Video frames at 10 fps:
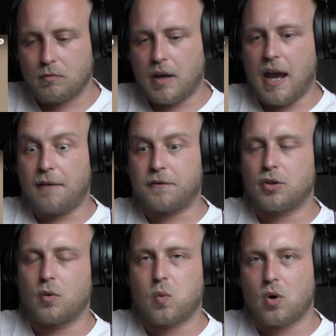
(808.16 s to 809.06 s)
after
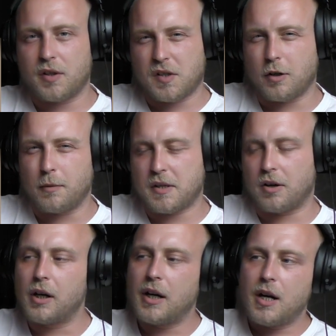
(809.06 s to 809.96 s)
the war, the Serbs
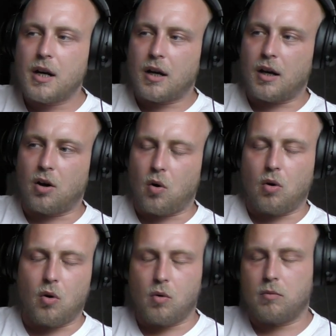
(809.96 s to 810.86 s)
are,
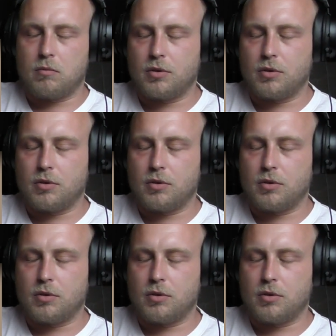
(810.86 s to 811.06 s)
going